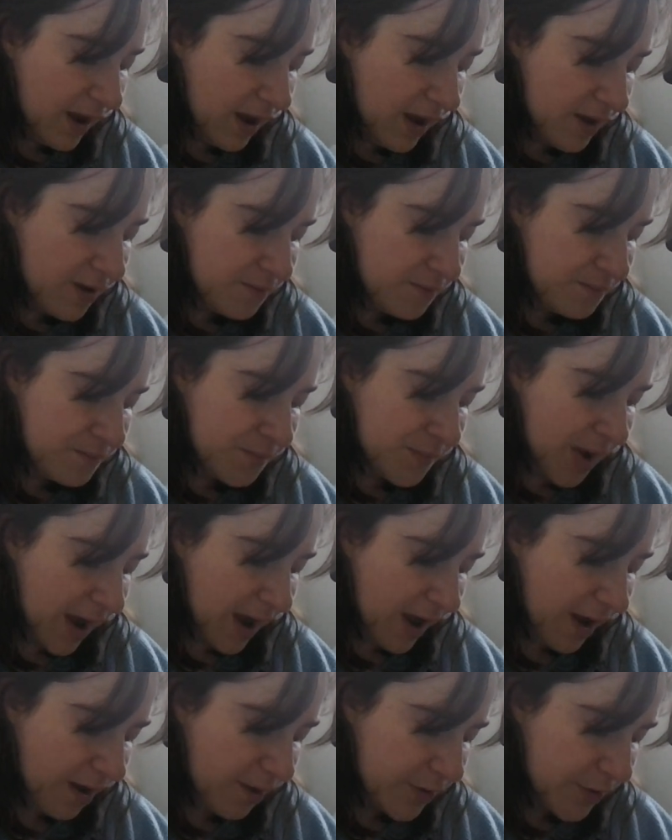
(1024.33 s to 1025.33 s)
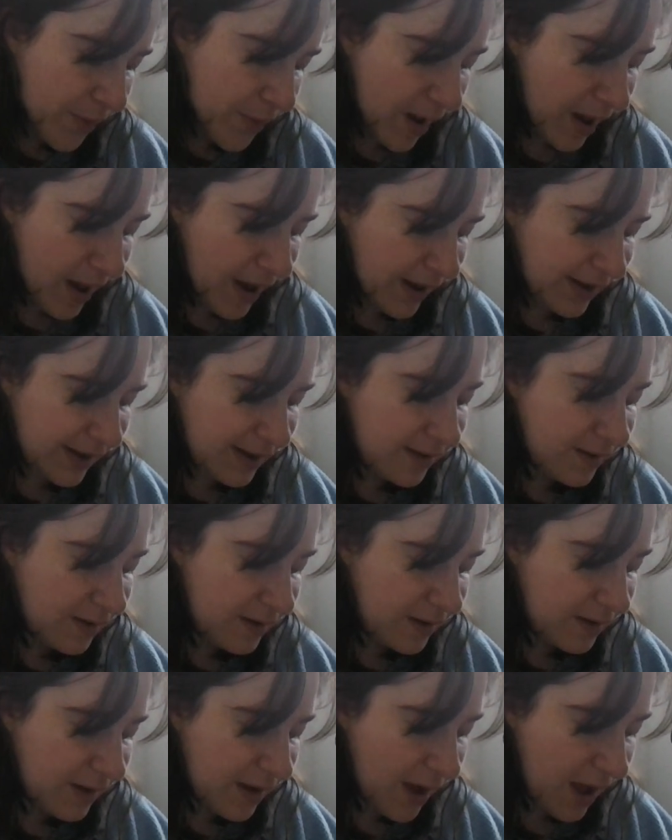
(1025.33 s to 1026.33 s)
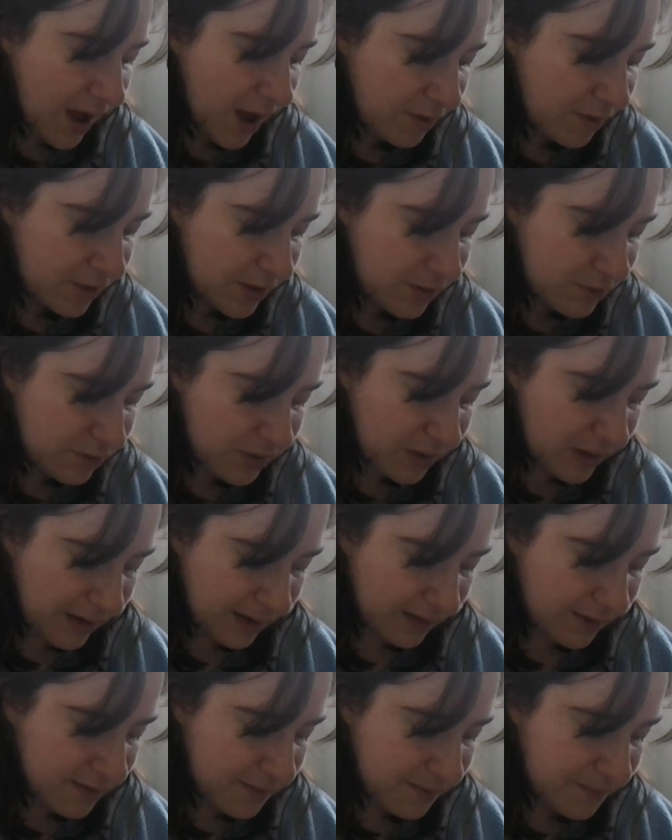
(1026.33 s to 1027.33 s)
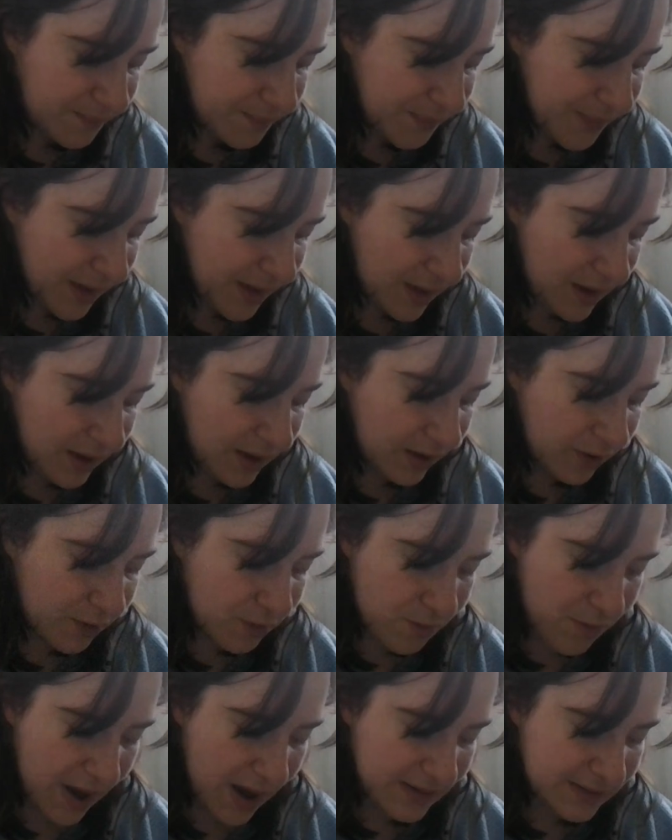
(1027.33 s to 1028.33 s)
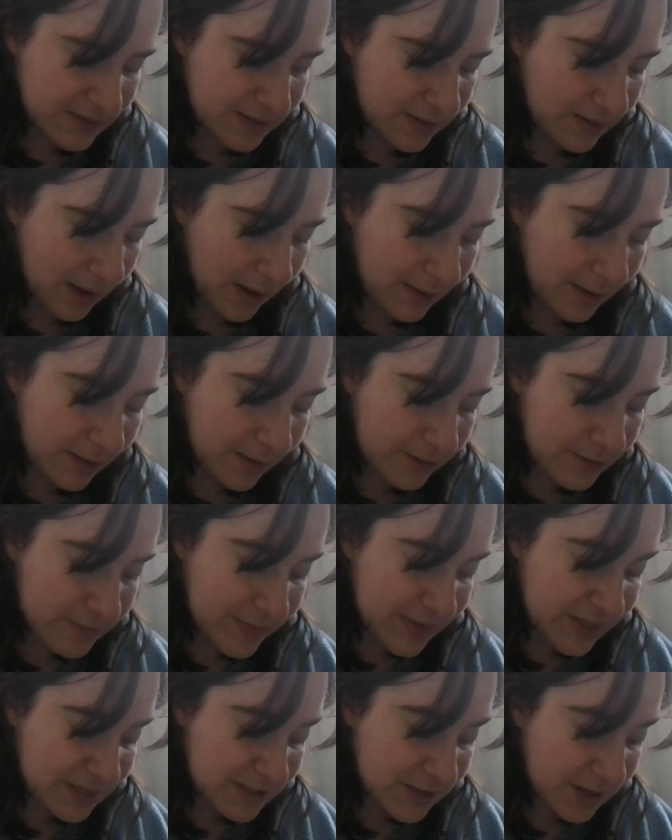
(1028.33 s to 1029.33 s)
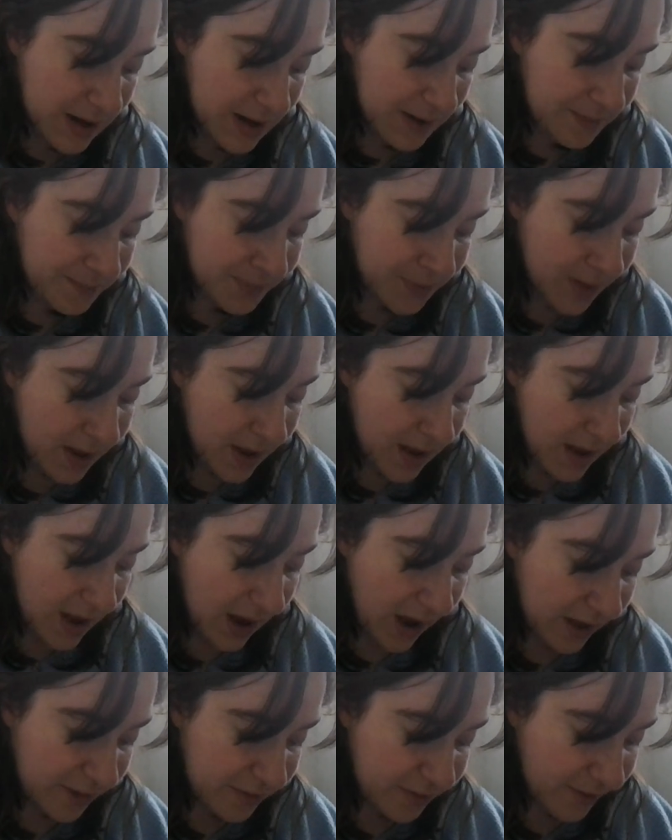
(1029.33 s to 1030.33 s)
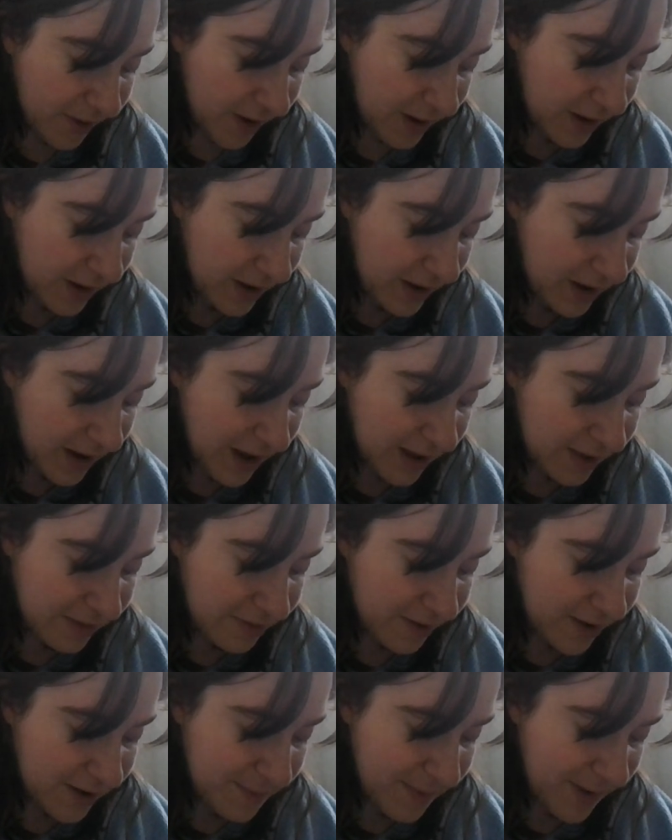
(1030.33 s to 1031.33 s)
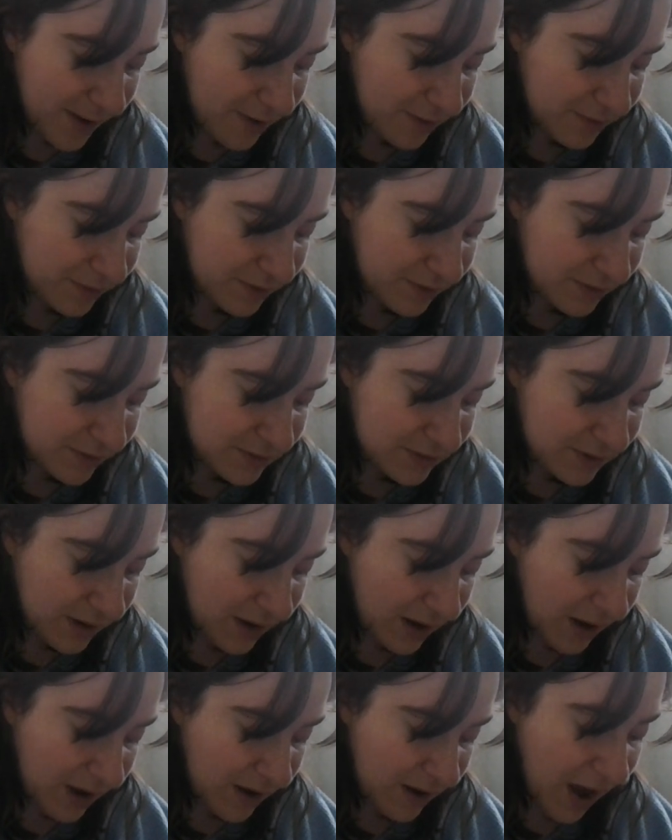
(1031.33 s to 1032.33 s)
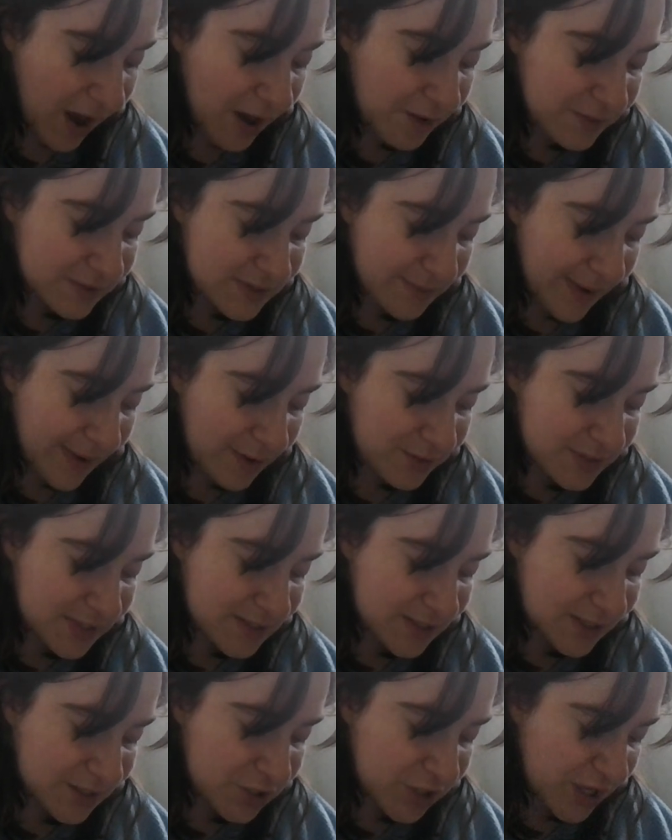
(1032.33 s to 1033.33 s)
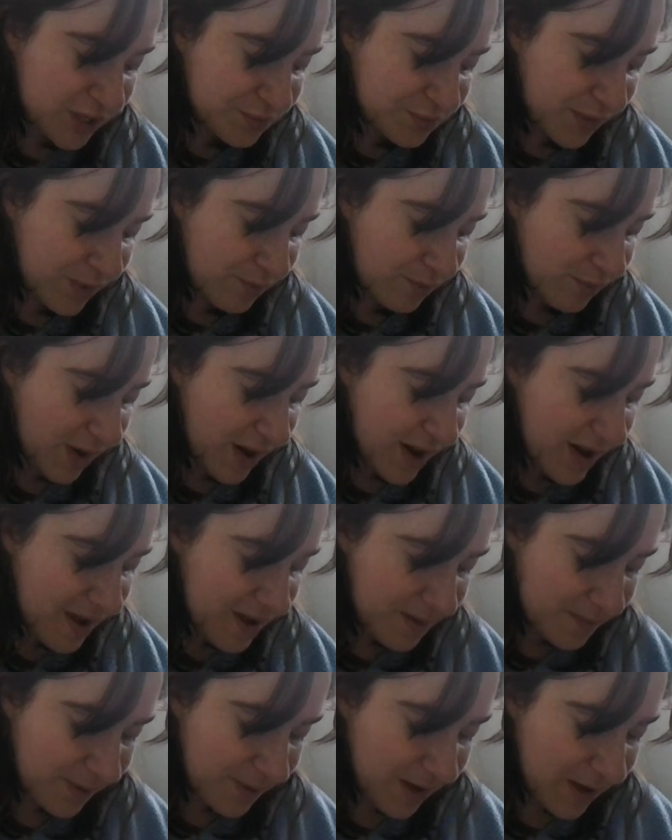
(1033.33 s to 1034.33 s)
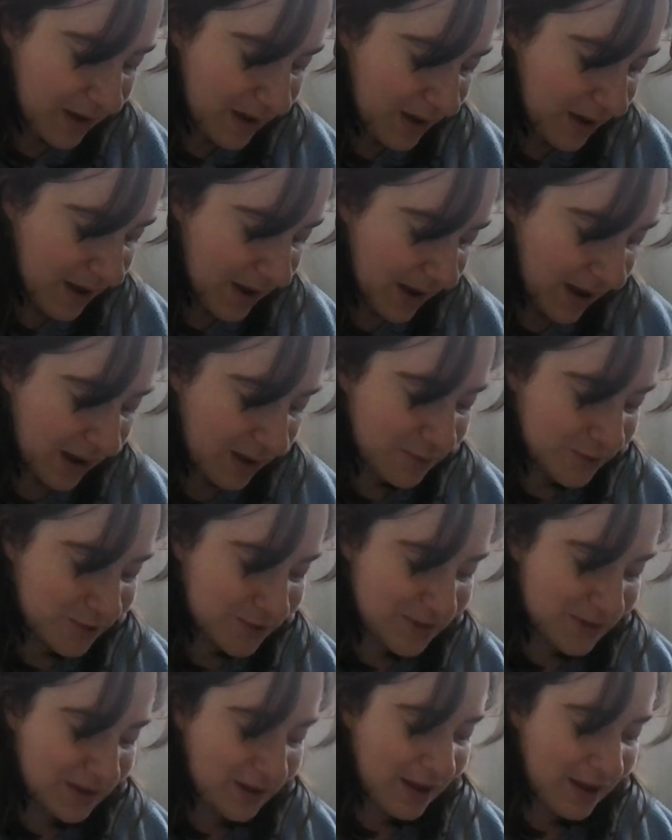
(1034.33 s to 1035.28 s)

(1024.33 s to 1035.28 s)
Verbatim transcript: Um, how do I. How do you think? Great. Another mystery. I thought I thought about I was about to suggest we ram Amos,